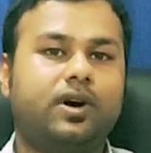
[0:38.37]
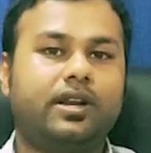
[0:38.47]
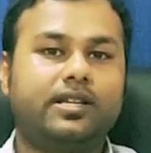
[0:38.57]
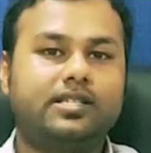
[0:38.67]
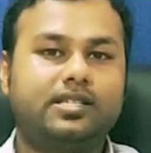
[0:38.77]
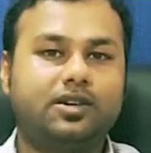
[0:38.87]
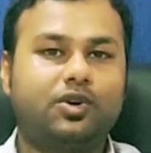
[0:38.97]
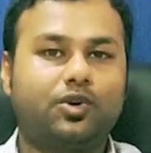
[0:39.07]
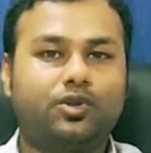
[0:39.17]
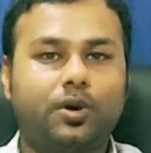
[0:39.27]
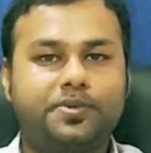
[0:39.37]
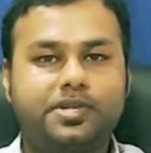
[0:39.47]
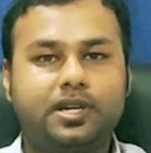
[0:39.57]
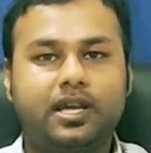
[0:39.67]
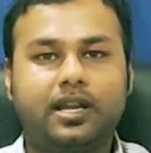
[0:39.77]
One is growth
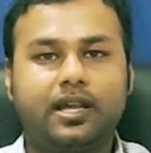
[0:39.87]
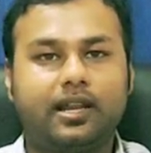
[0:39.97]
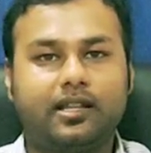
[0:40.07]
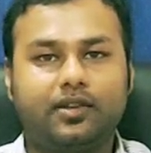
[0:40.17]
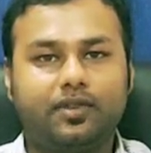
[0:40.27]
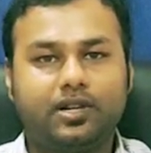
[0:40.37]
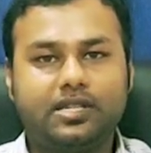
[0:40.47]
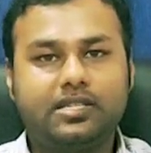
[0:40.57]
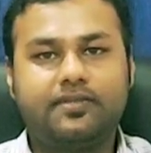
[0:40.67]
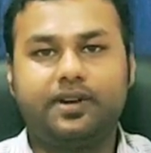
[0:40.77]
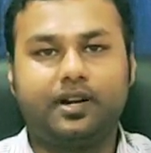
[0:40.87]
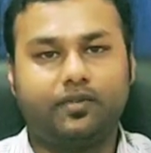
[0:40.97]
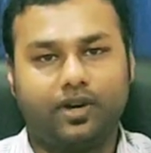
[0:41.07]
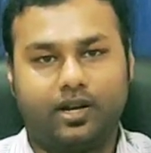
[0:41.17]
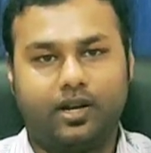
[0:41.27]
option and another one is
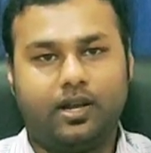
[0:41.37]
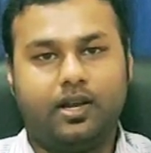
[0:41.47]
dividend one.